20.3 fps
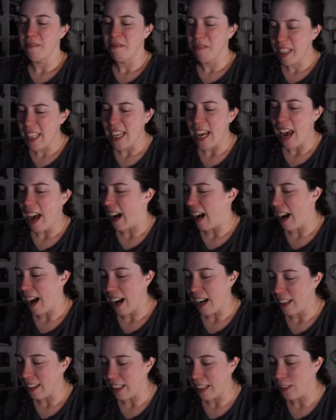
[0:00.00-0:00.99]
Yeah,
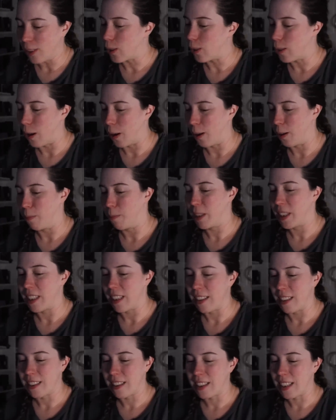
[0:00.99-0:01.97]
I think so, but
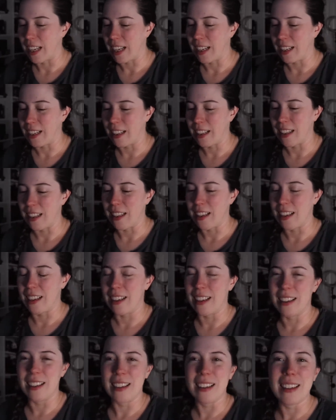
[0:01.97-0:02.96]
that's like
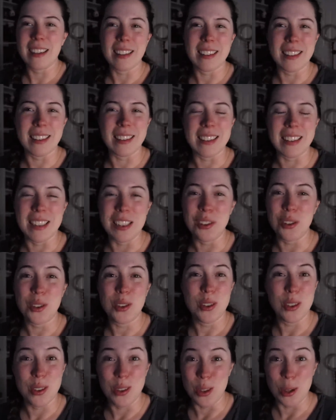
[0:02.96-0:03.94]
the
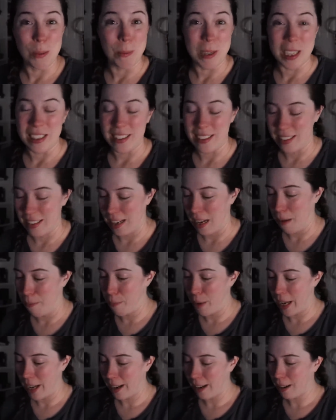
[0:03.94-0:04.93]
stupidest
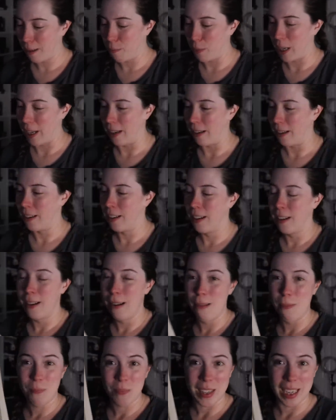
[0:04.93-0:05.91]
nitpick, but
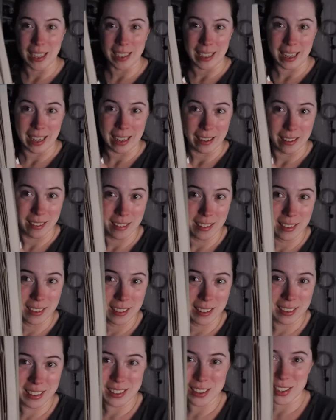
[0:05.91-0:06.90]
again,
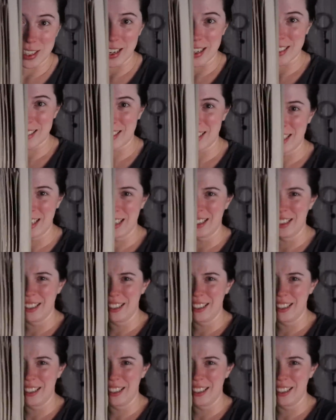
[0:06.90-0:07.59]
just